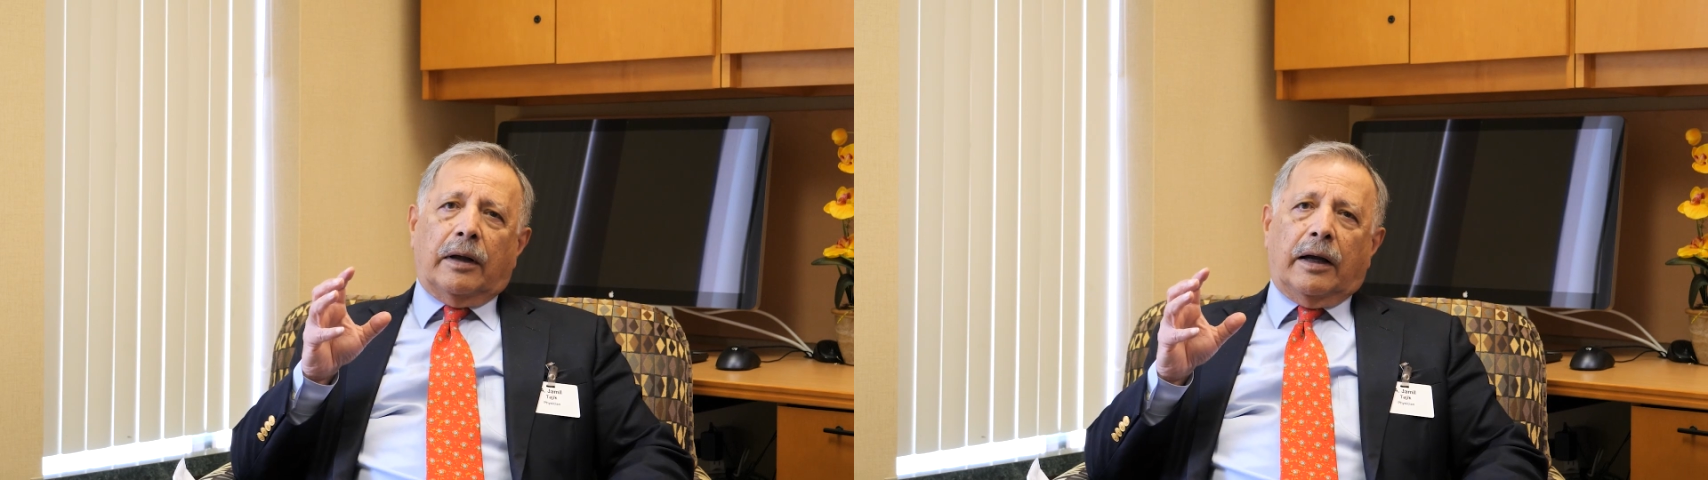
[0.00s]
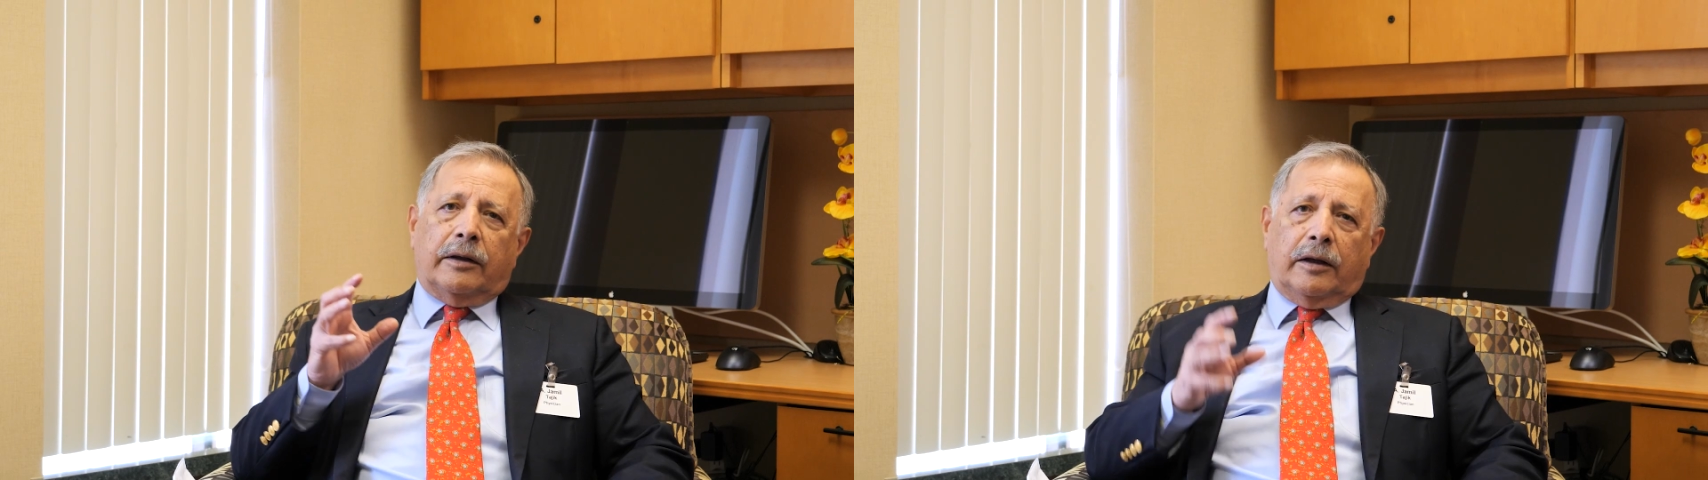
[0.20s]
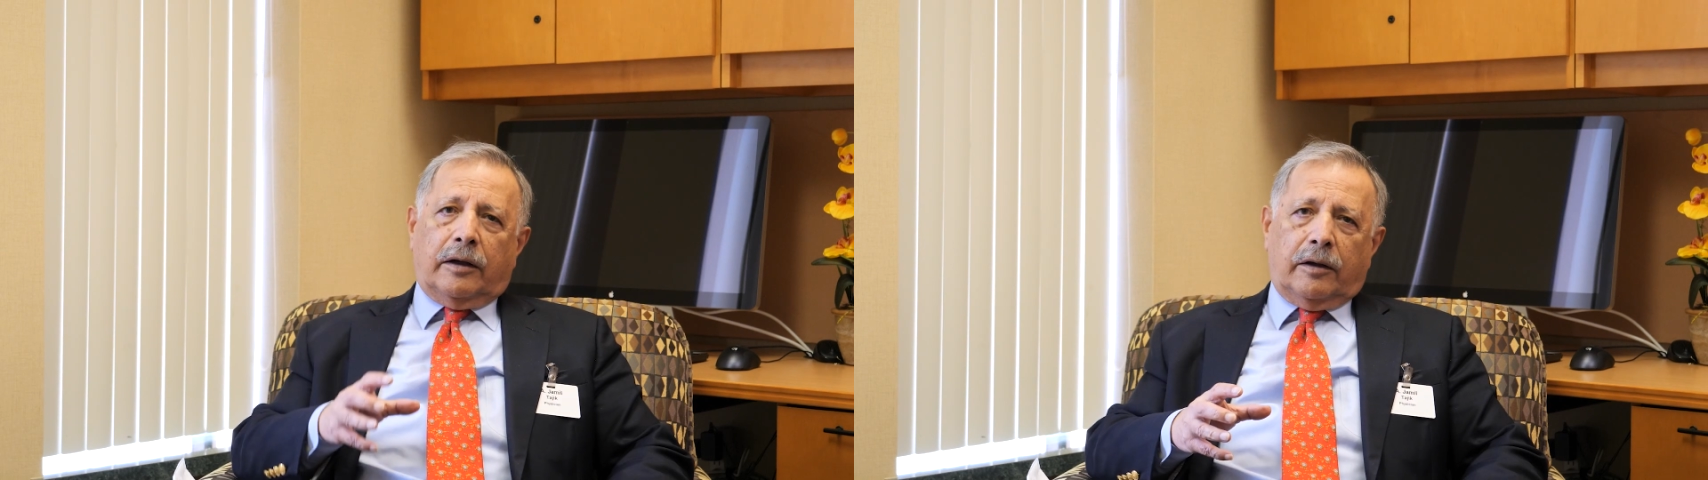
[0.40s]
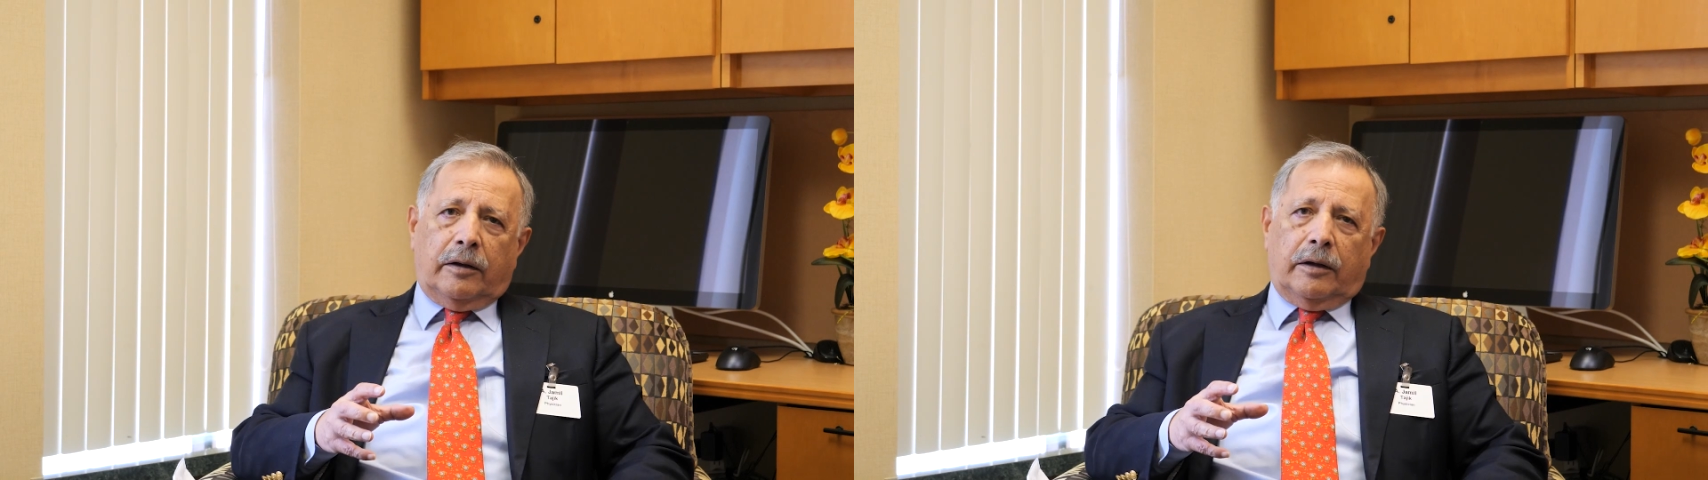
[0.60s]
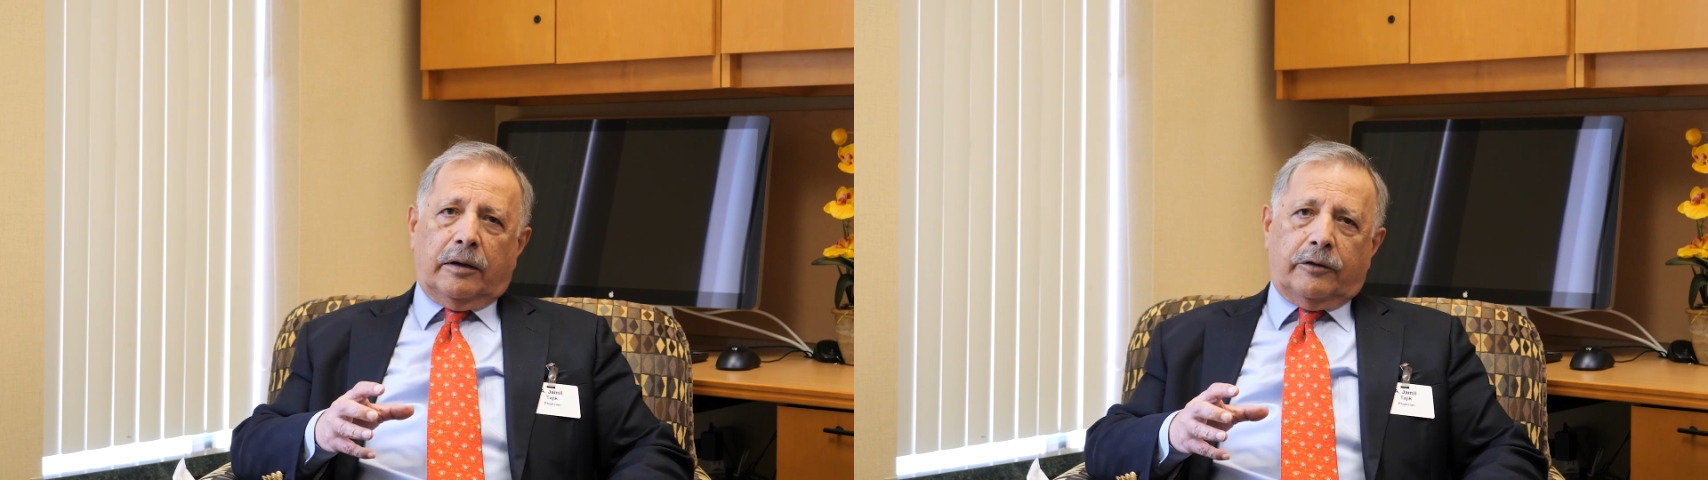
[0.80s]
Other
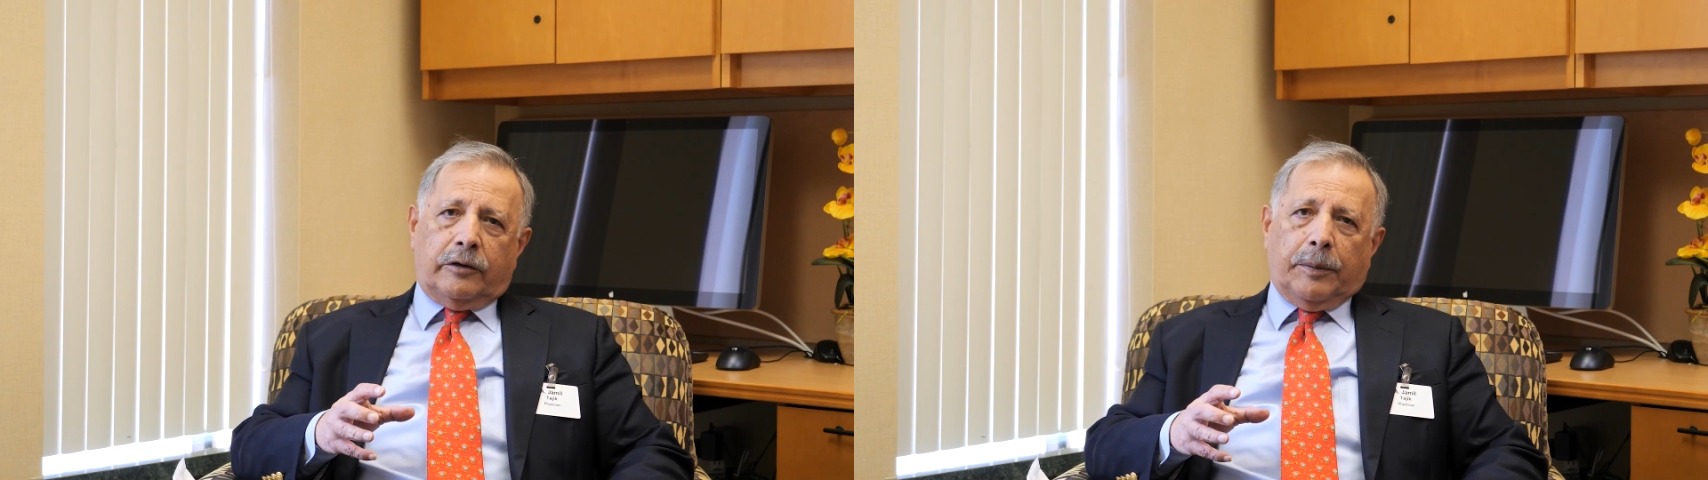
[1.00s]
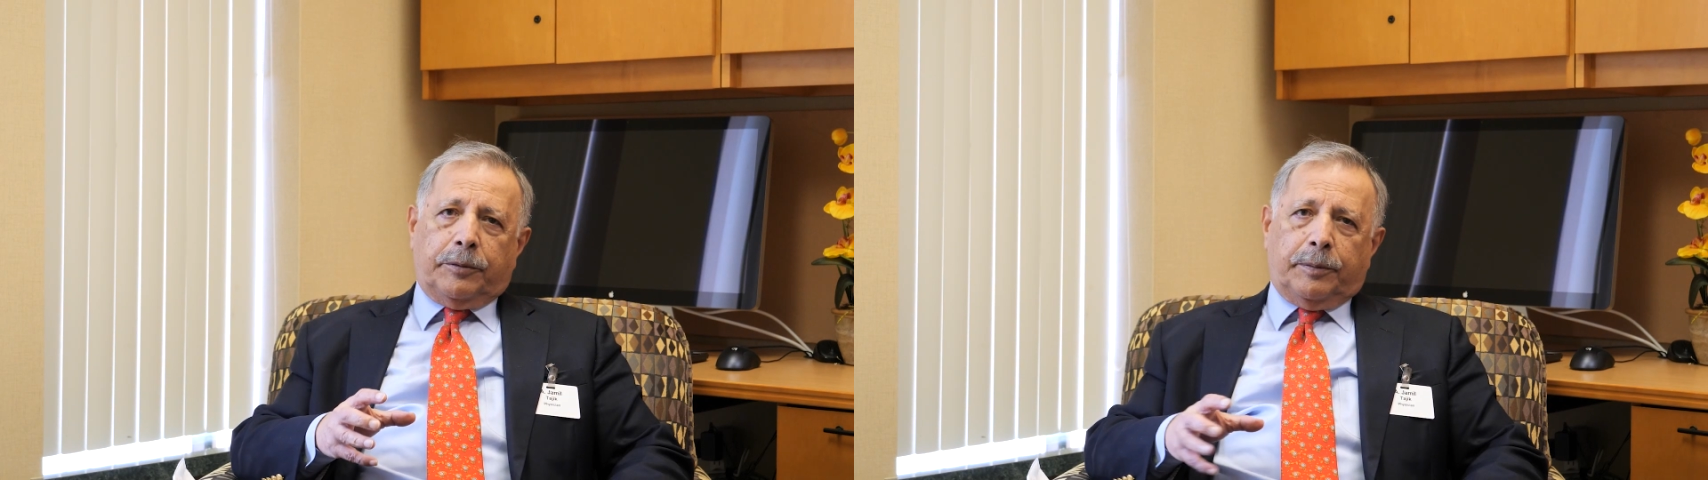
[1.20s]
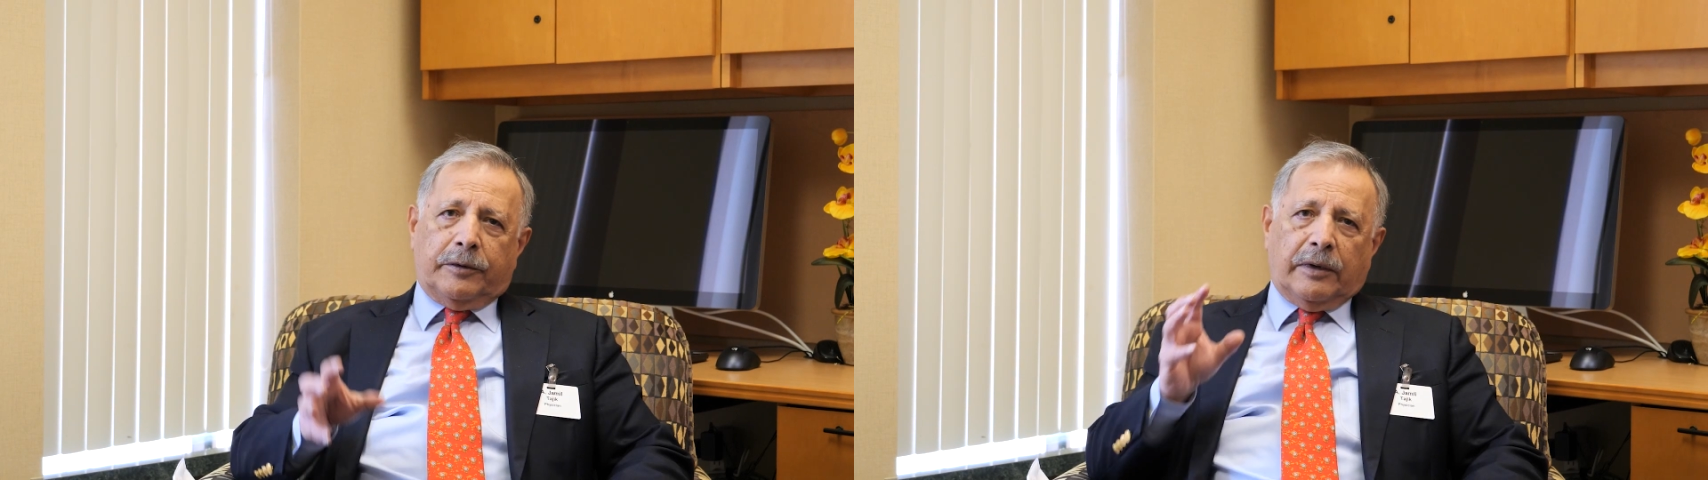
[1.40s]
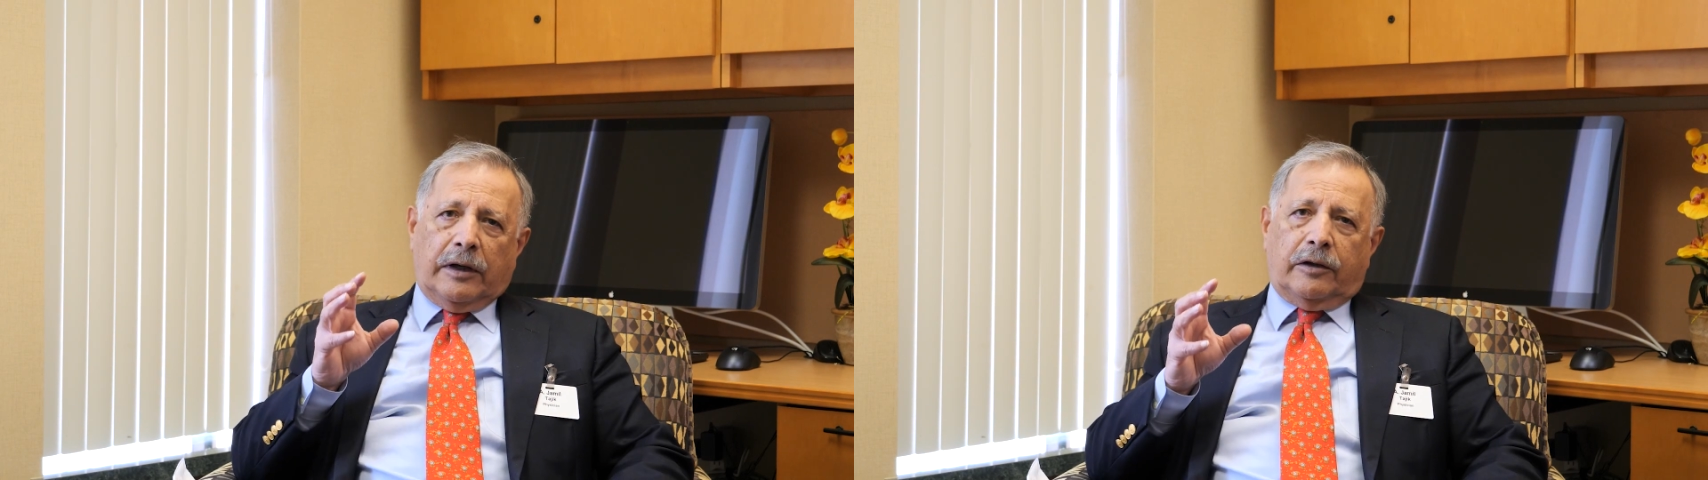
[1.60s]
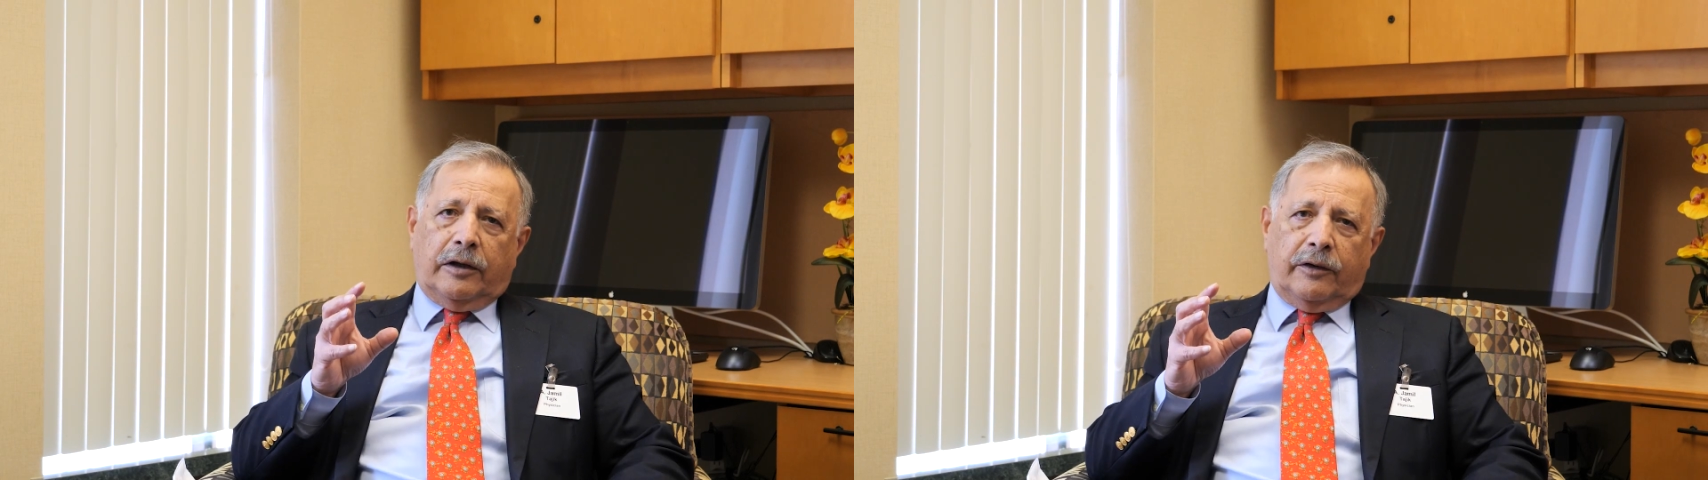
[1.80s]

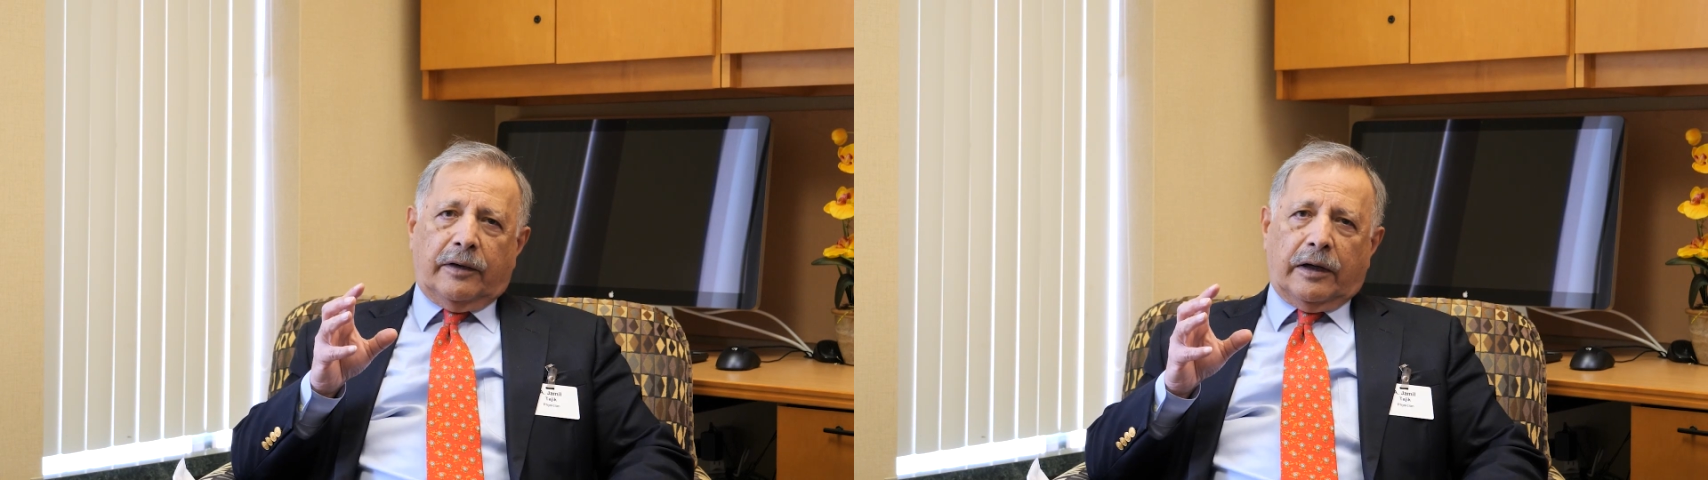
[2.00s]
subspecialties